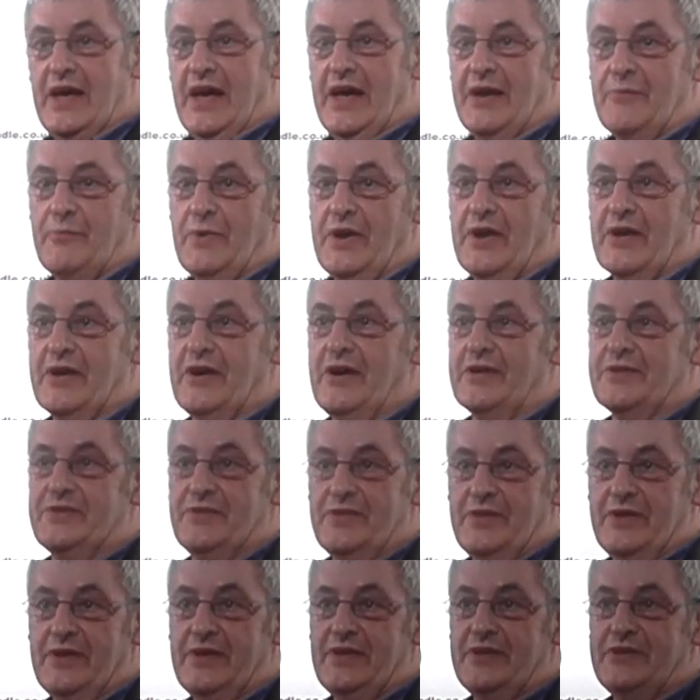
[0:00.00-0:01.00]
and when I got
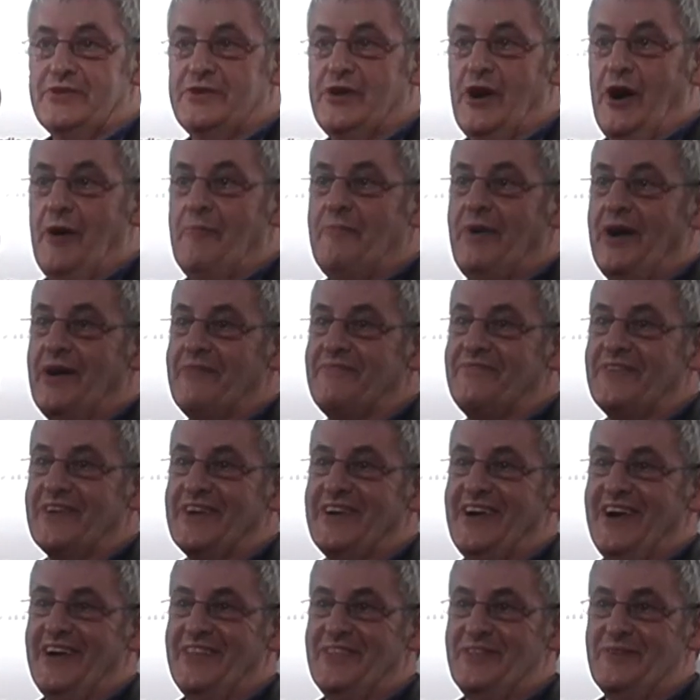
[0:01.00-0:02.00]
to the top, I'd
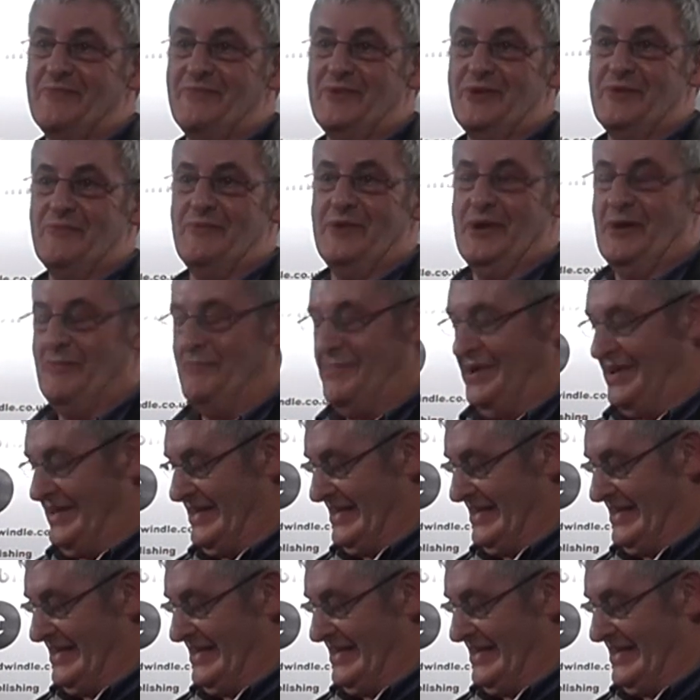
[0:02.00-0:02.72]
forgotten the room number.